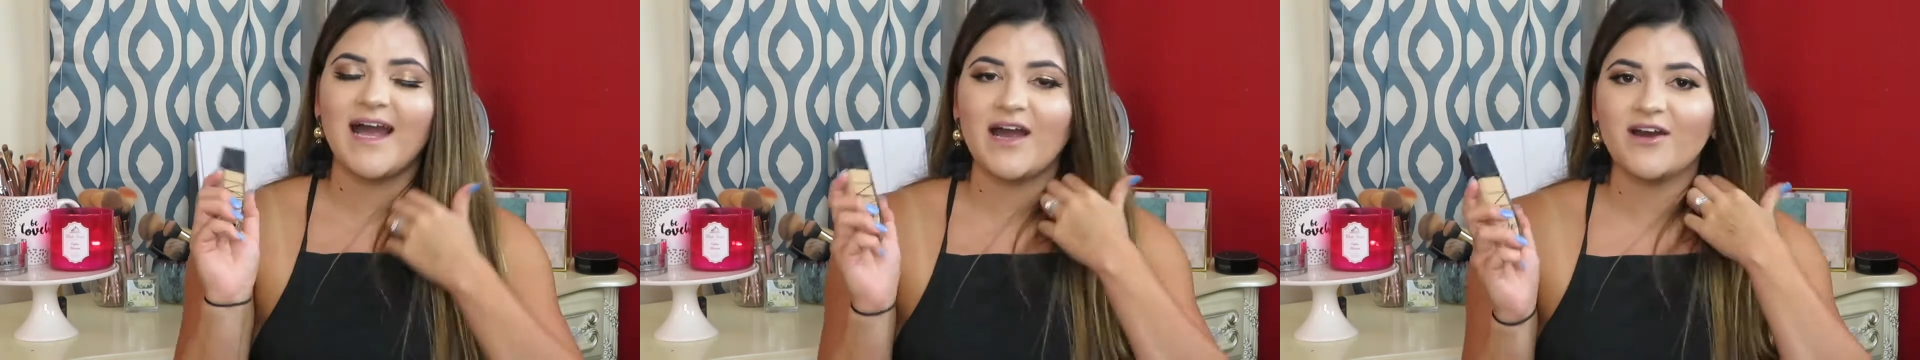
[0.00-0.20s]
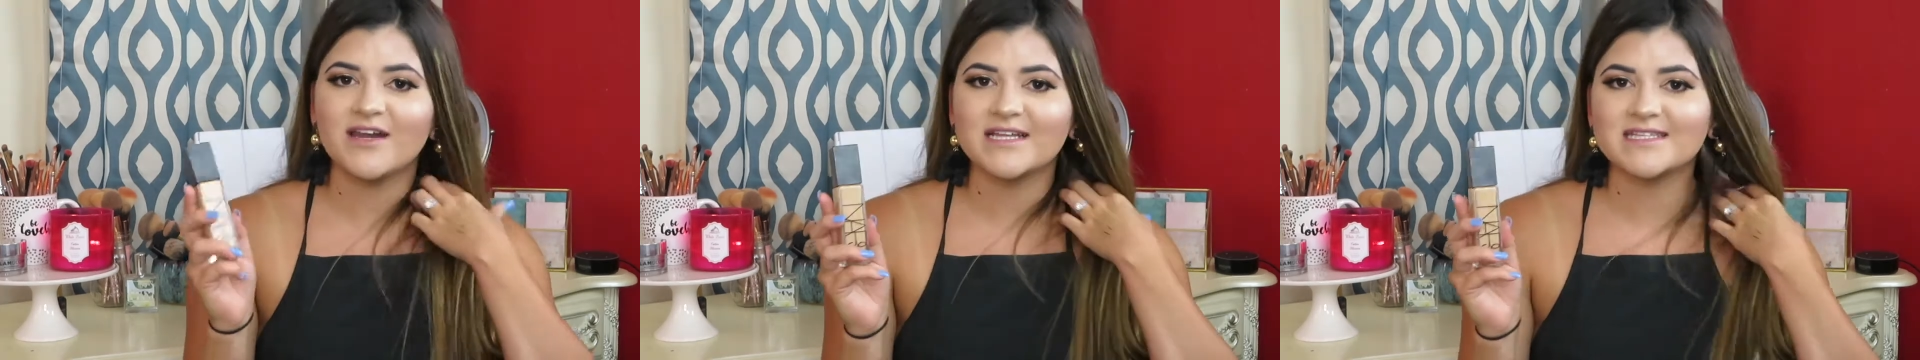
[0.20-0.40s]

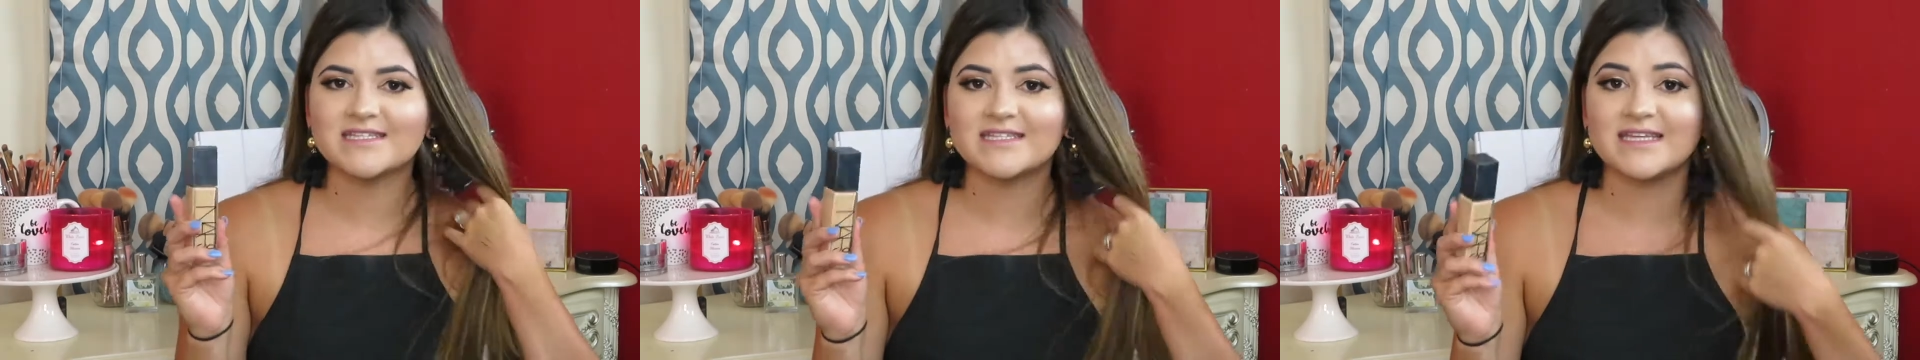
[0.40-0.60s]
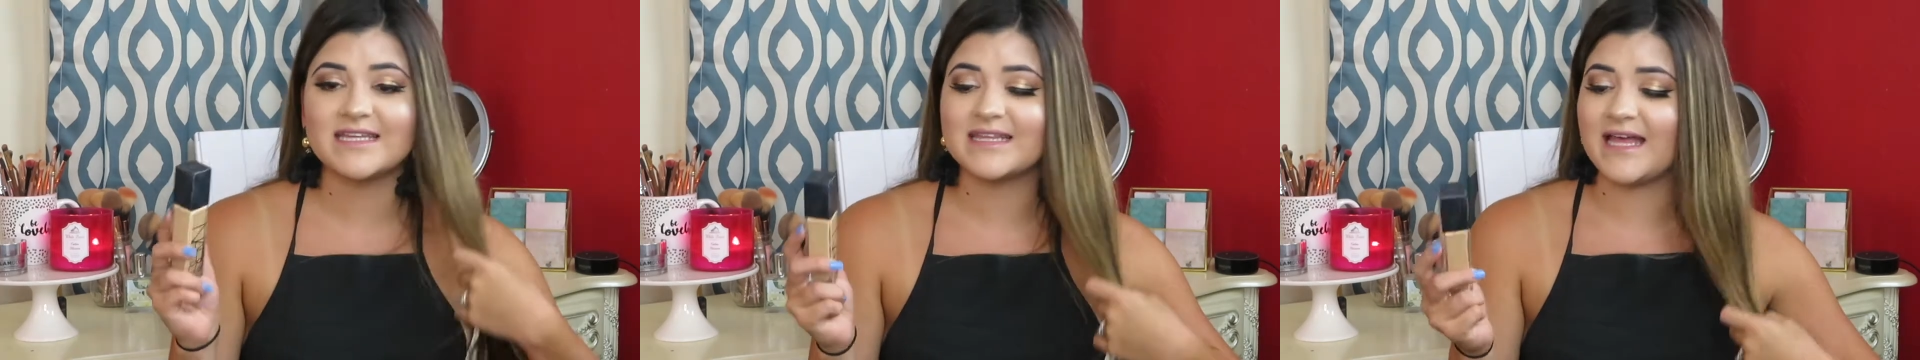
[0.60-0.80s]
I
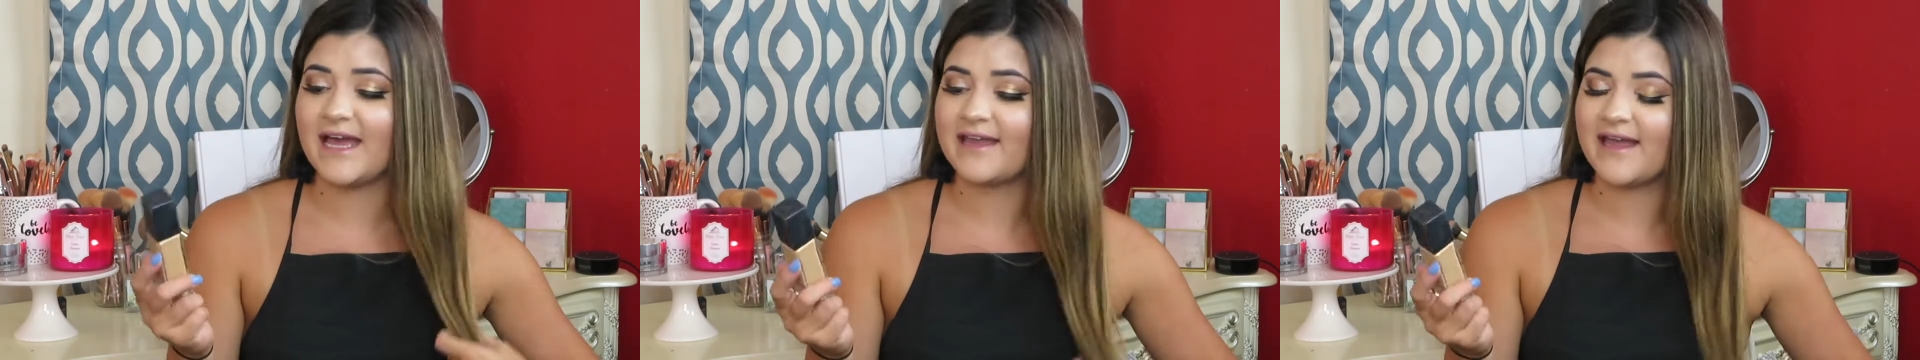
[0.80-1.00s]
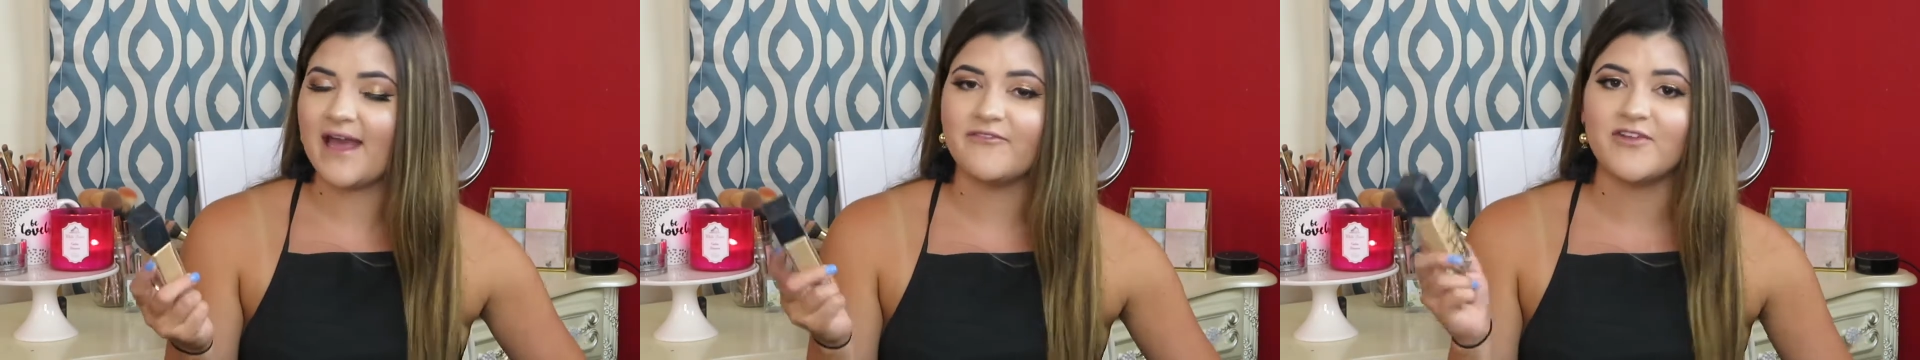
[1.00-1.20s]
honestly
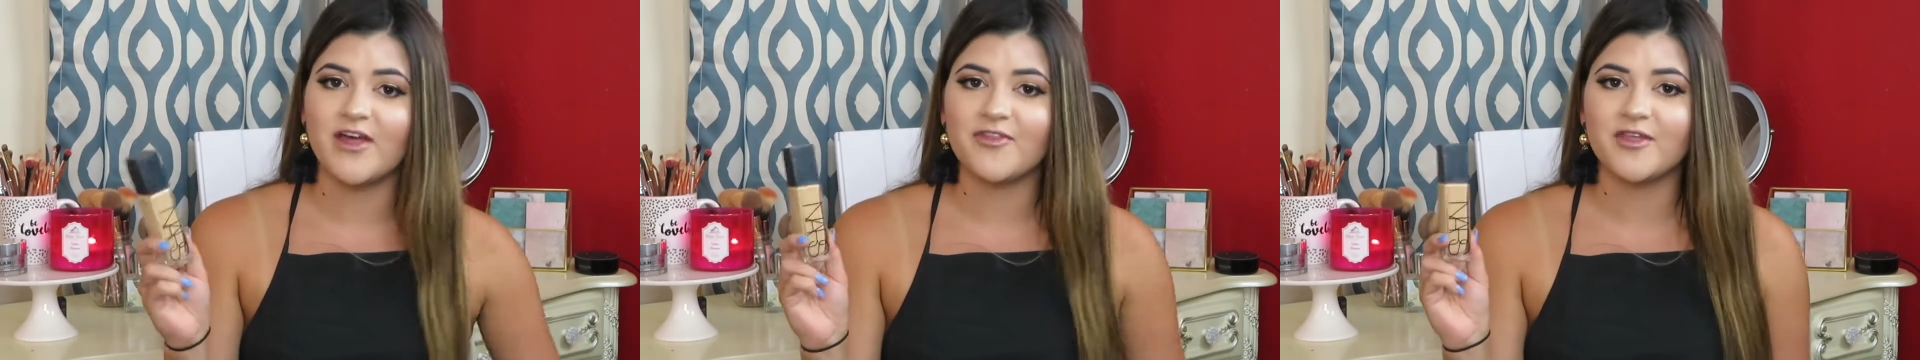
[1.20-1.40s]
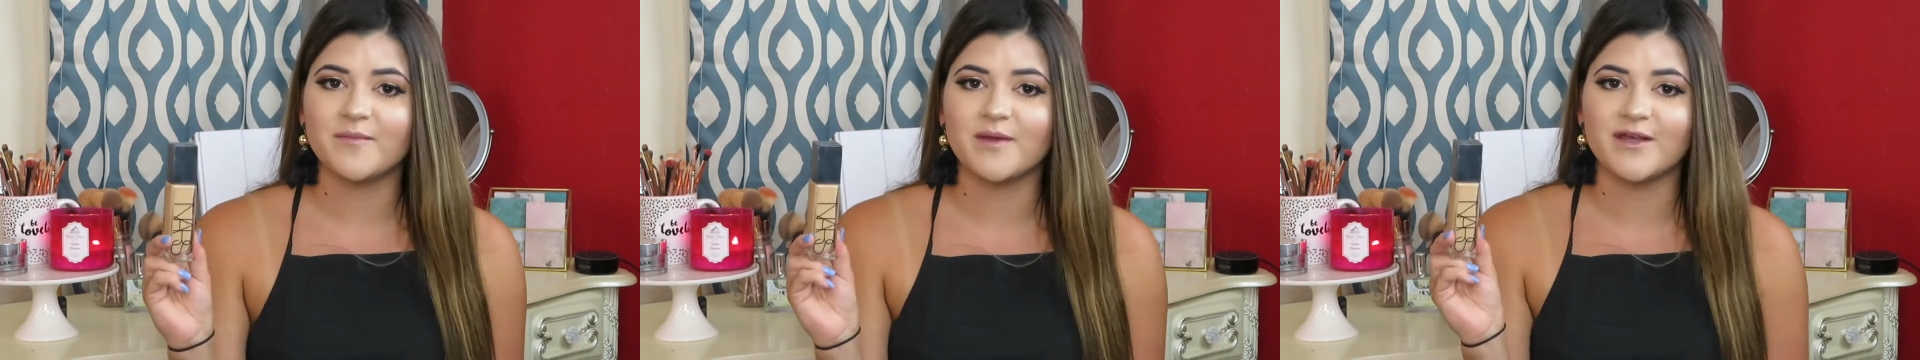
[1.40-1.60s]
have
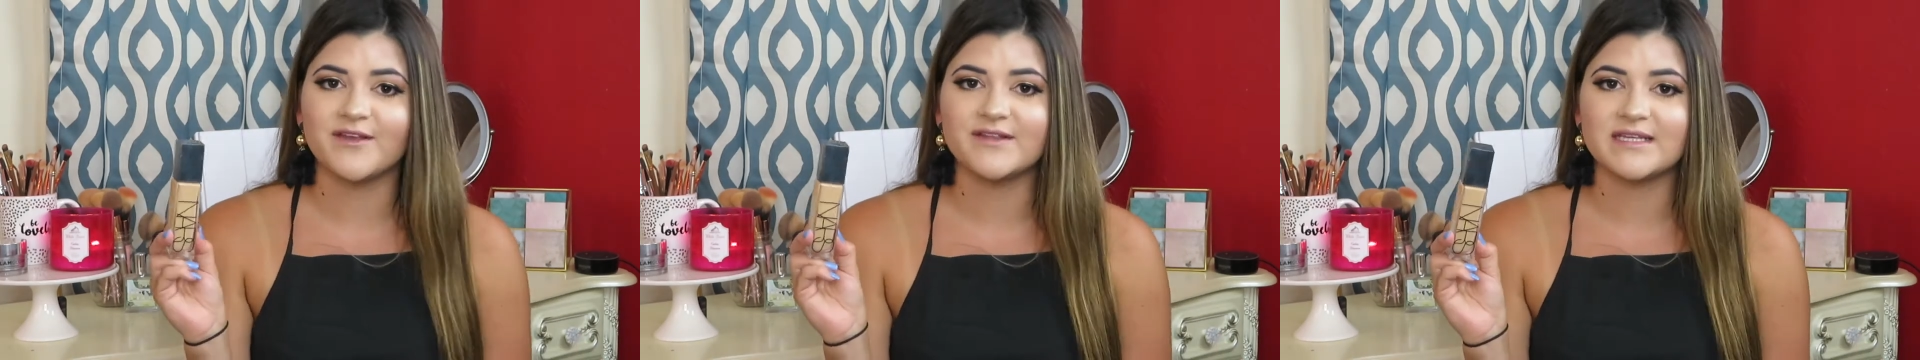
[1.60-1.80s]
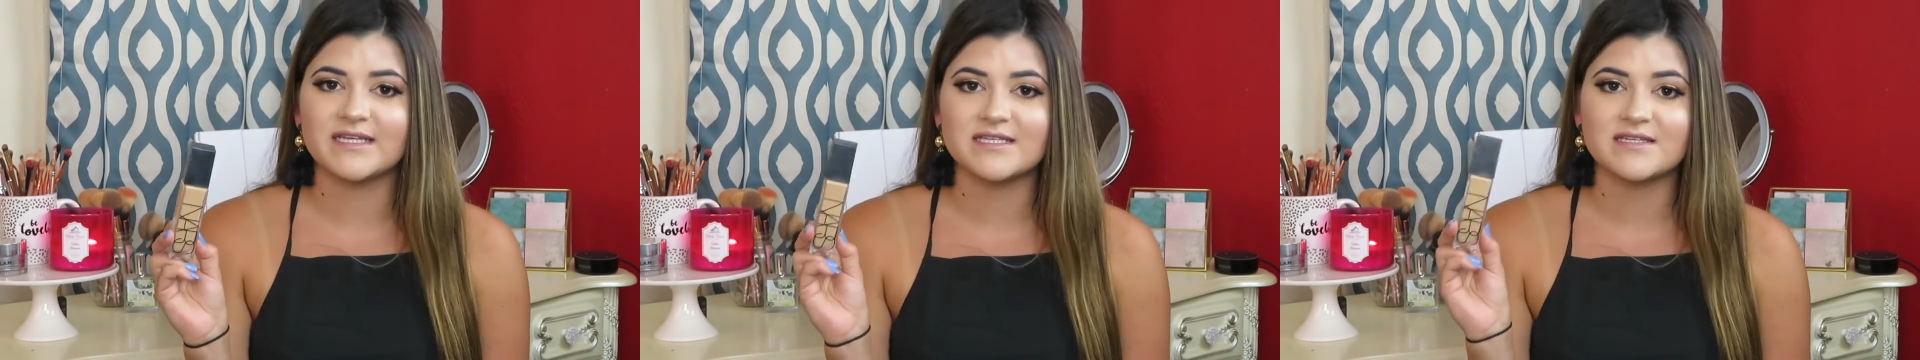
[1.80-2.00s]
nothing but
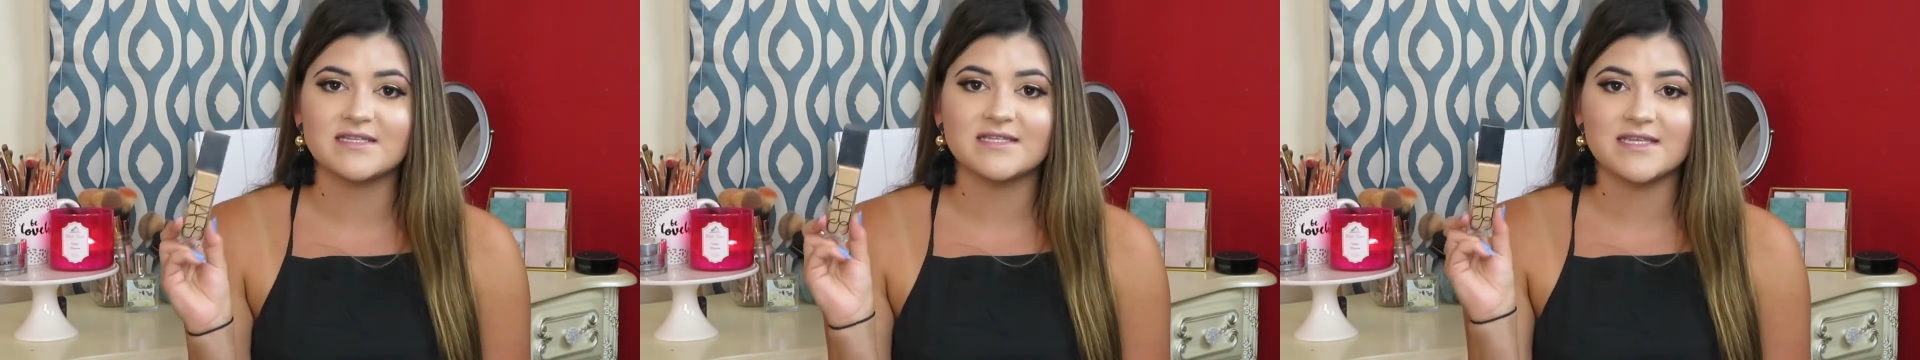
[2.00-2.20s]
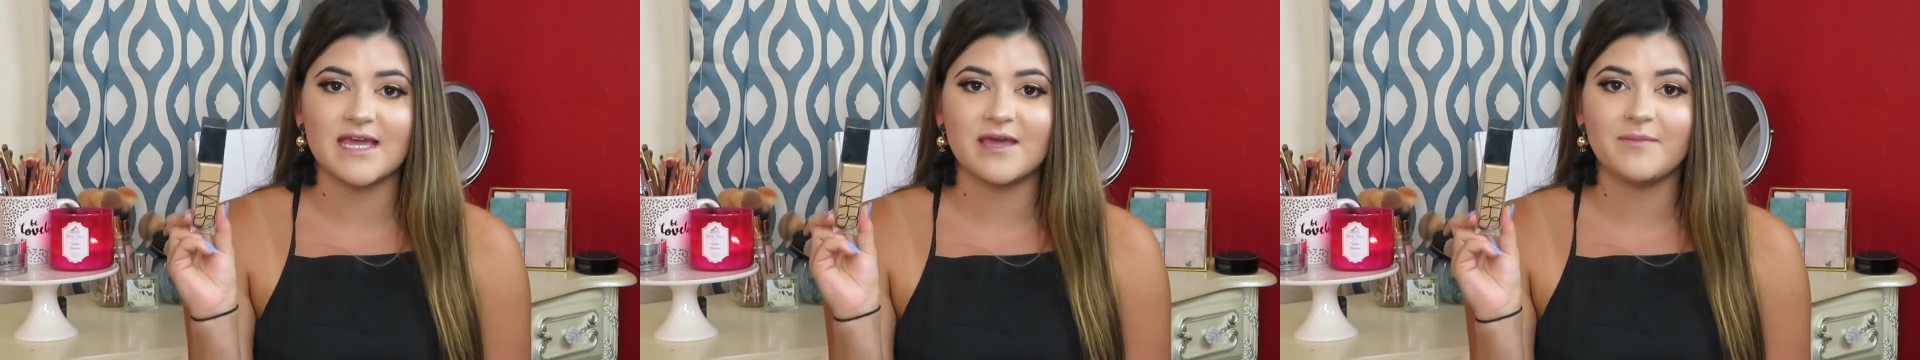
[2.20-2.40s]
good things to
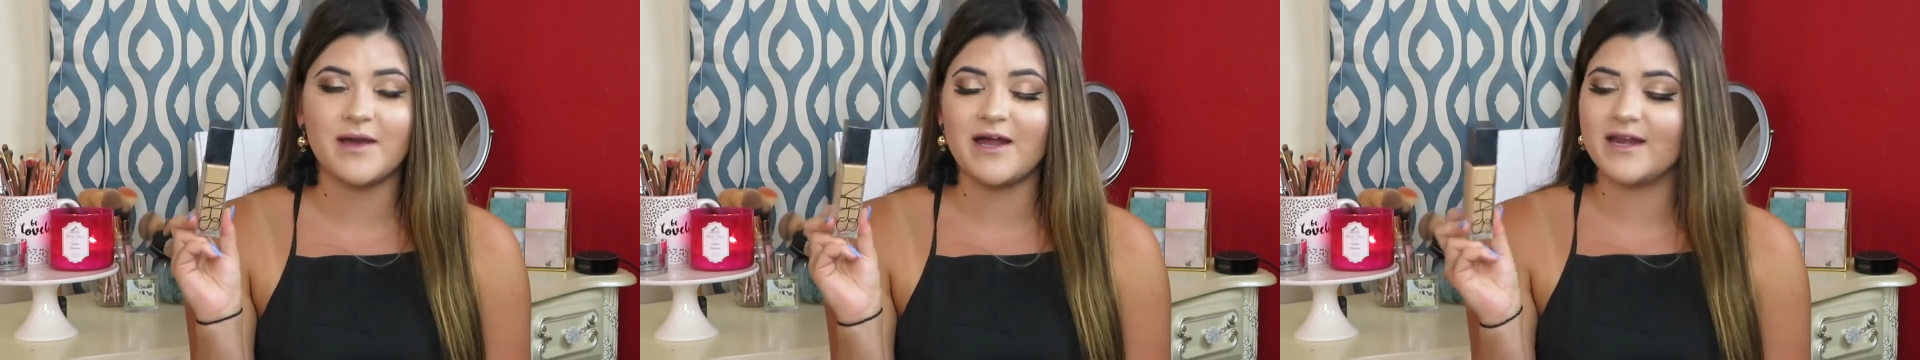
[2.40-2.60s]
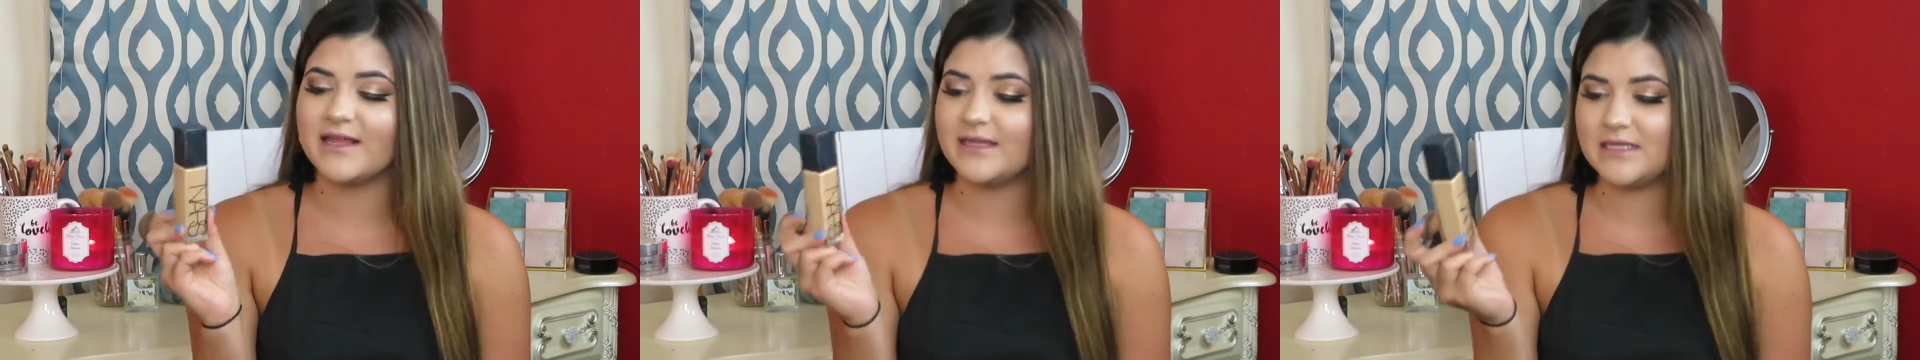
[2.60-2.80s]
say
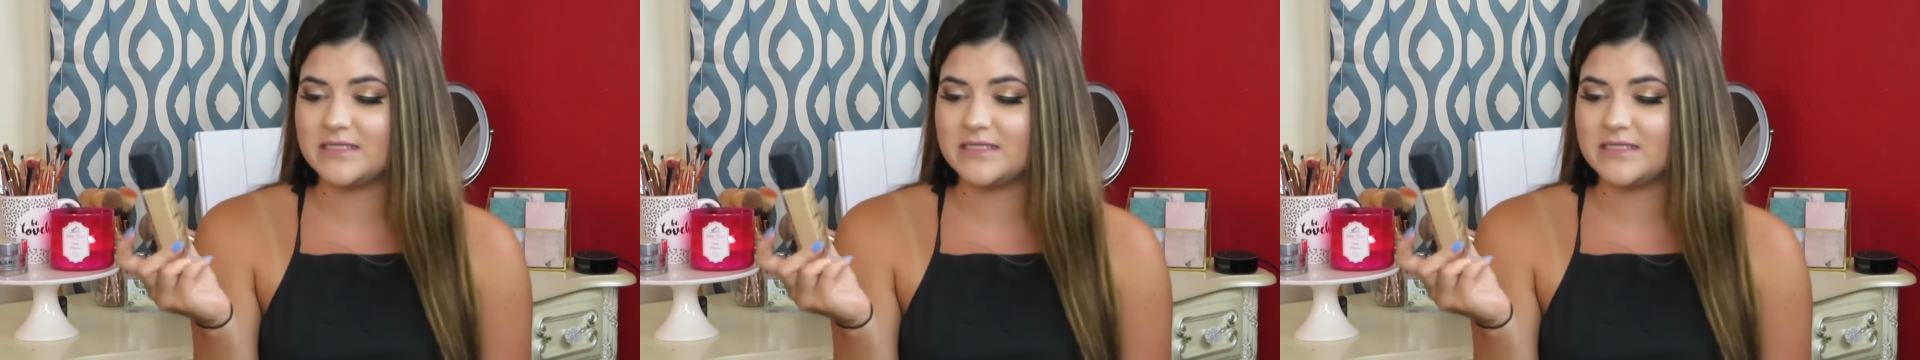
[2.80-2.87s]
about it.